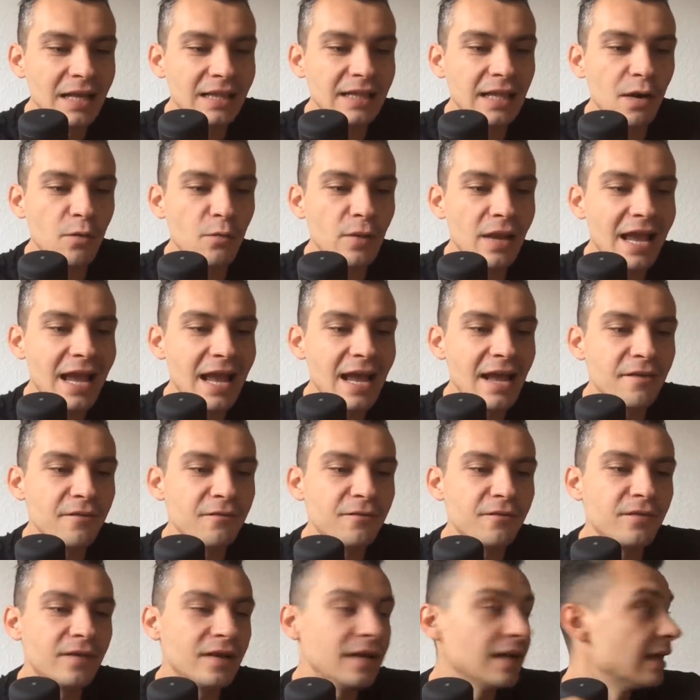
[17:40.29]
Then we
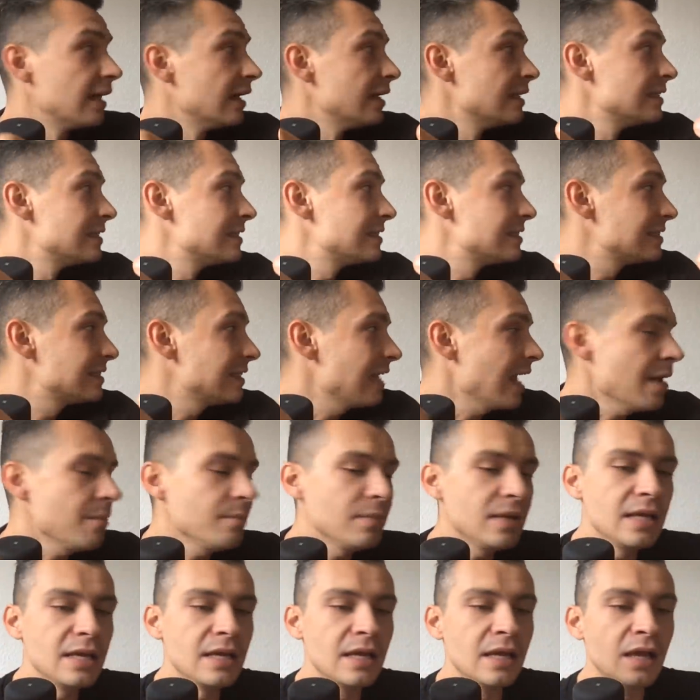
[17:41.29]
have
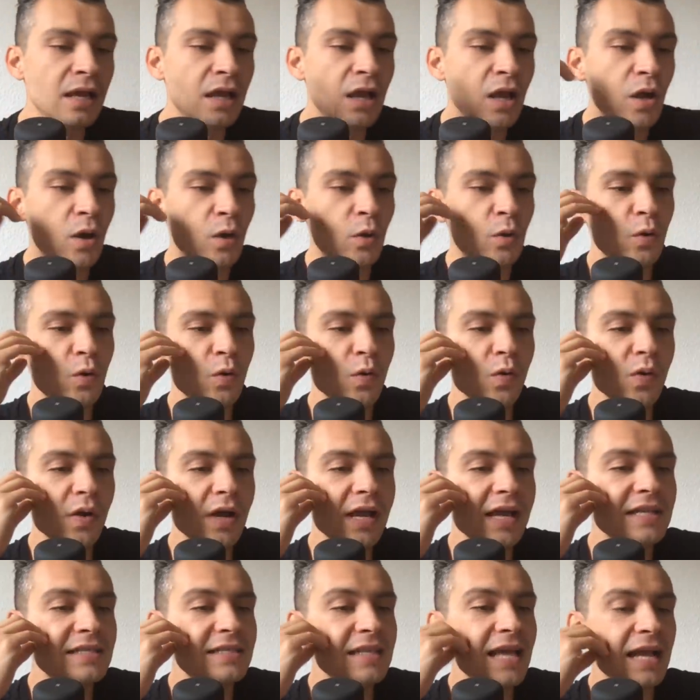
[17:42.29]
Sammy, who
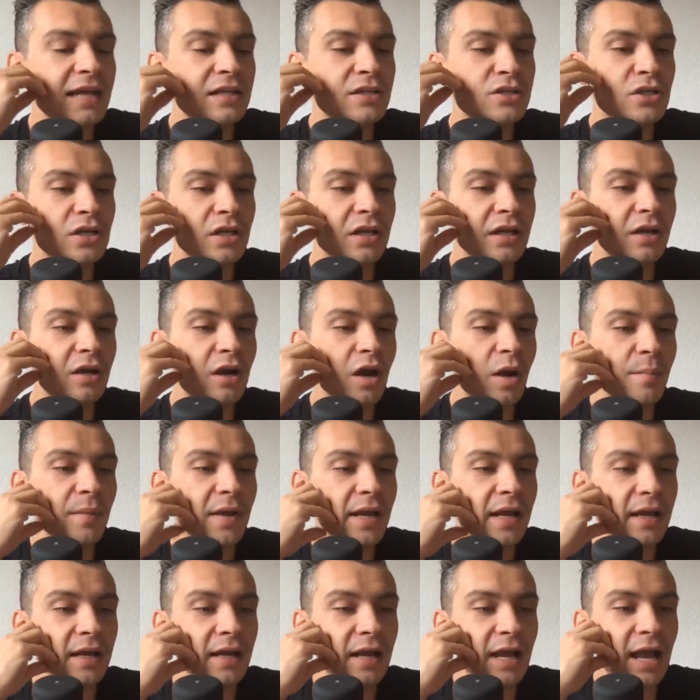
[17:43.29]
is actually
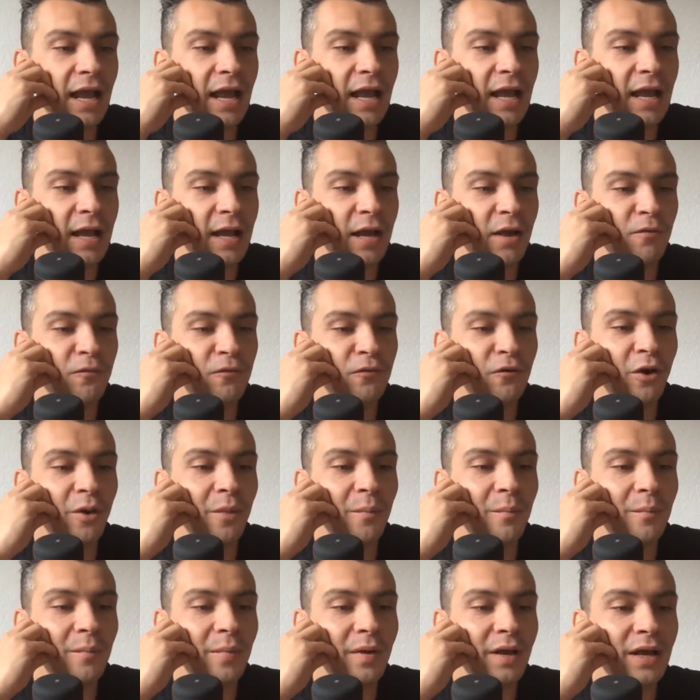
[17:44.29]
coming
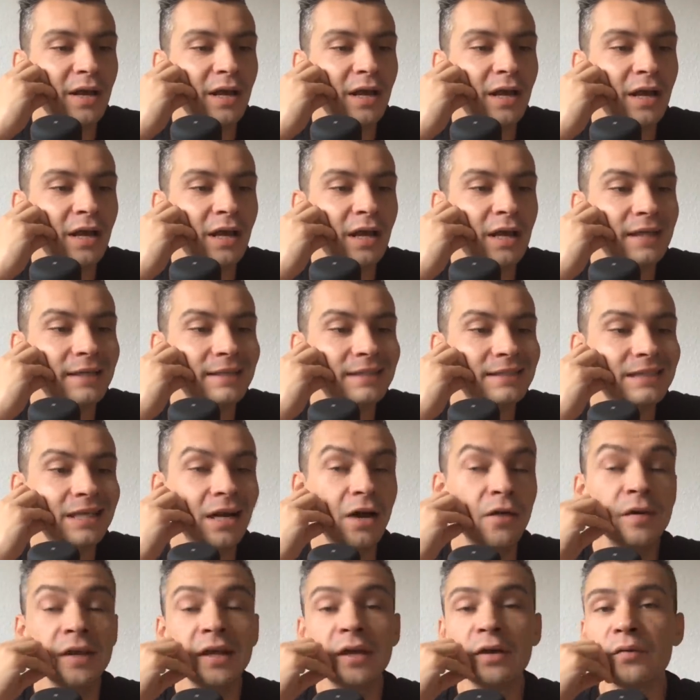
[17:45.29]
from
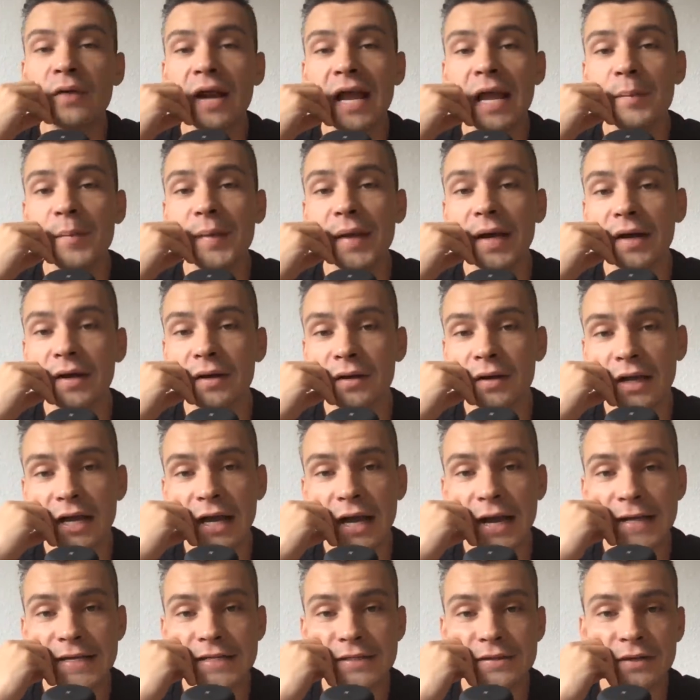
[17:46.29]
Saudi Arabia,
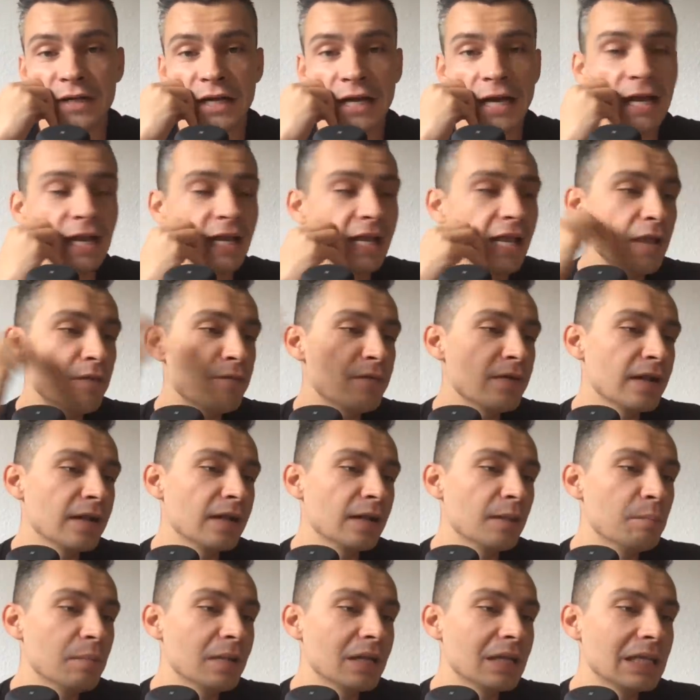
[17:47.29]
guys. Okay, even
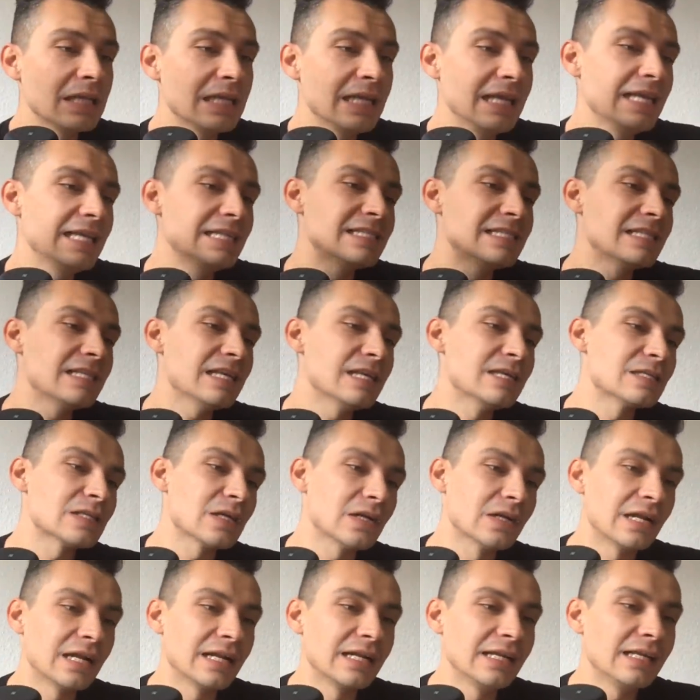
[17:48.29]
the Middle East is
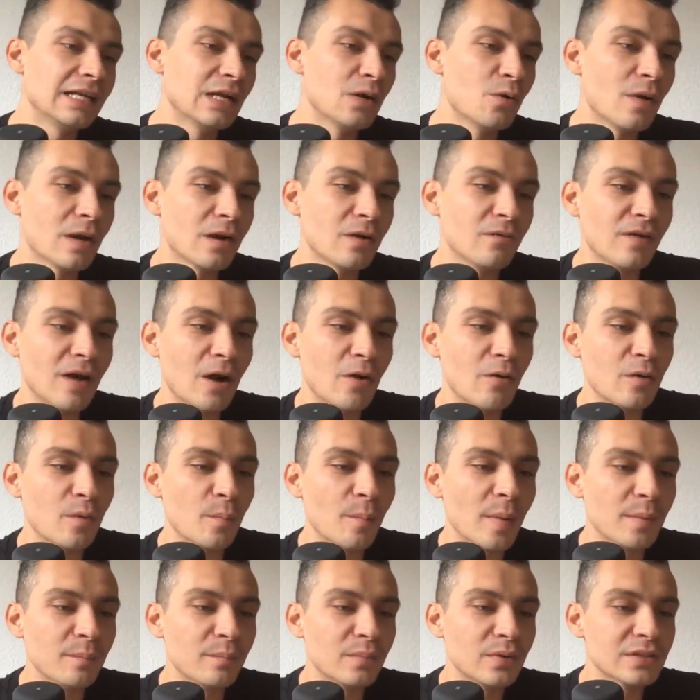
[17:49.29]
online here, one of our
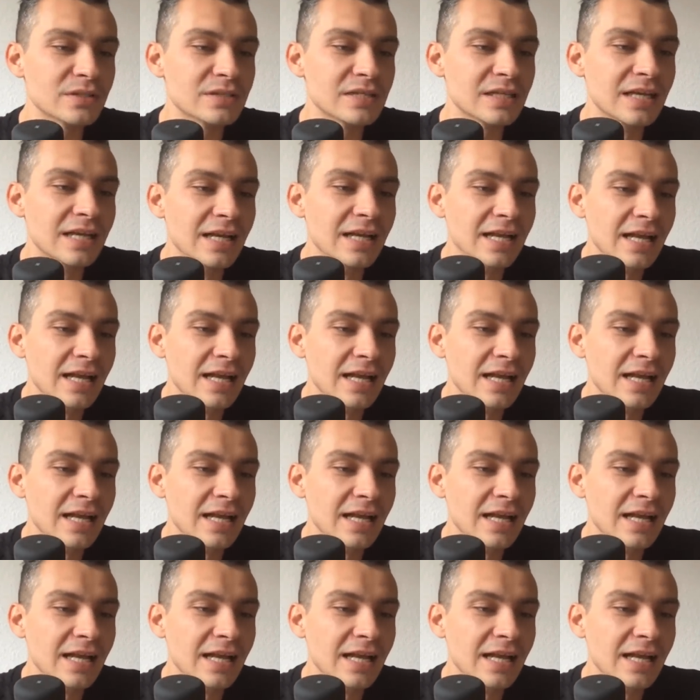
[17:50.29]
members.